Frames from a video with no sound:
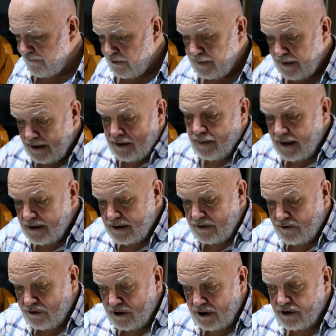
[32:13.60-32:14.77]
their domestic
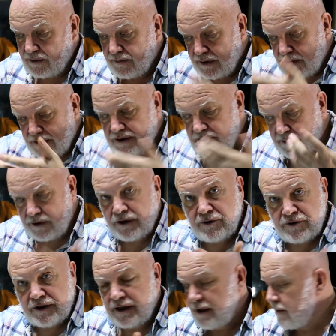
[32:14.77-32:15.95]
tradition, but they're still
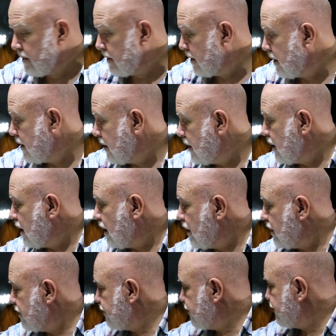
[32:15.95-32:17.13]
using it.
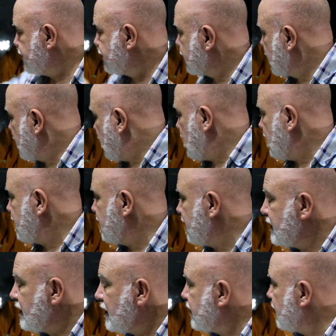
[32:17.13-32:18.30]
And then other